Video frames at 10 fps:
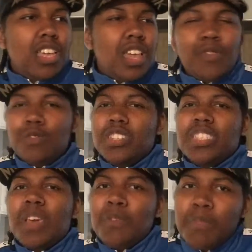If you want to
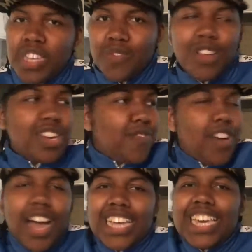save your best friend.
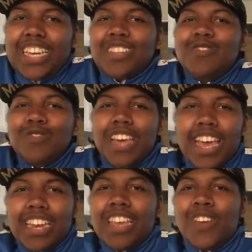Fuck, I can't do
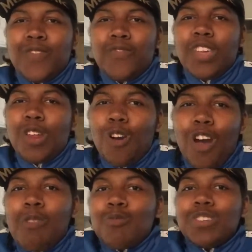that if, you
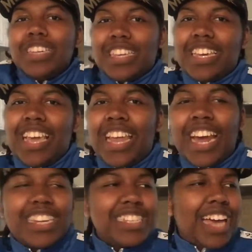know, I'm weak, and
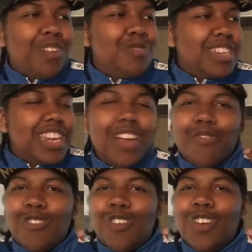I just, I would
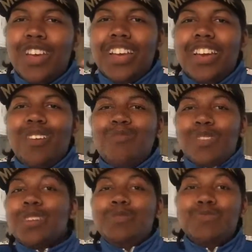never
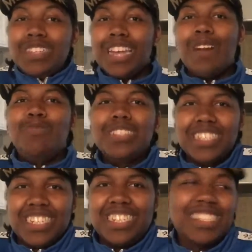want to be put in that
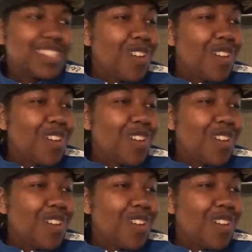position.